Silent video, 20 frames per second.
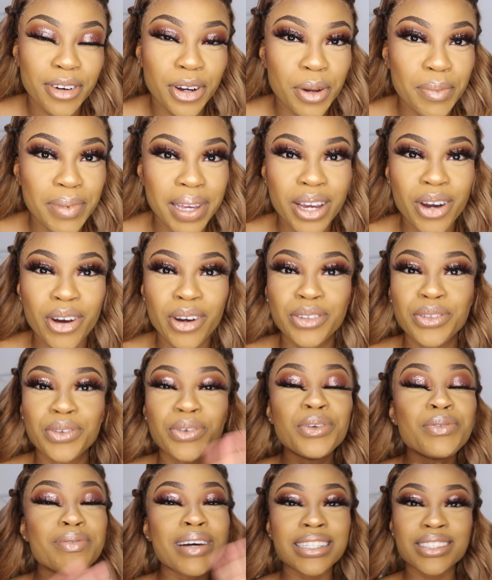Follow me on
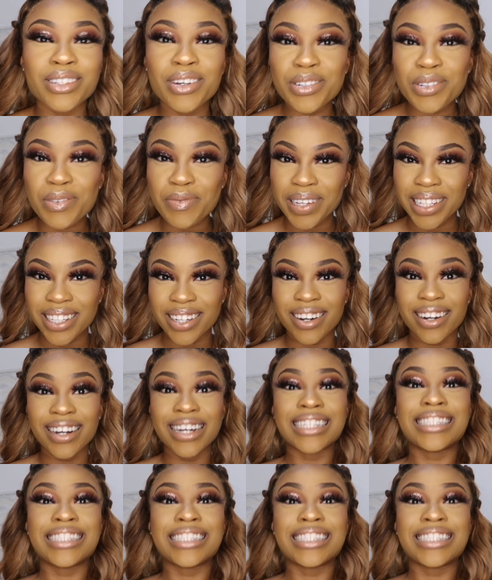all my social media,